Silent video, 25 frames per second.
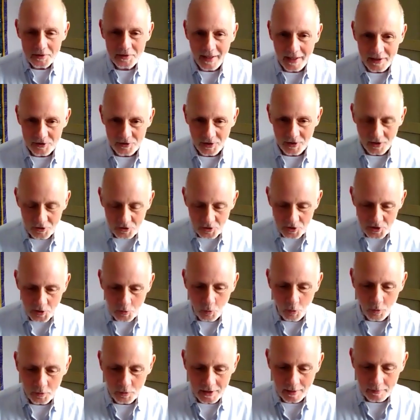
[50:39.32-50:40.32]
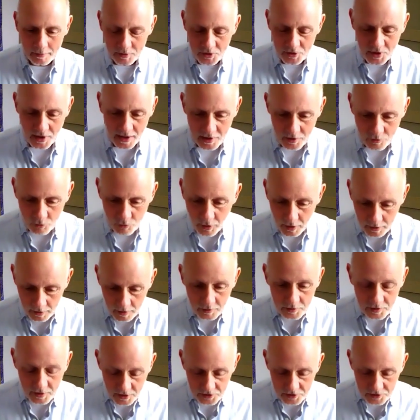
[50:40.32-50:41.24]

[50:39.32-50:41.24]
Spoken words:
testing. So she walked up to say, "Right, look,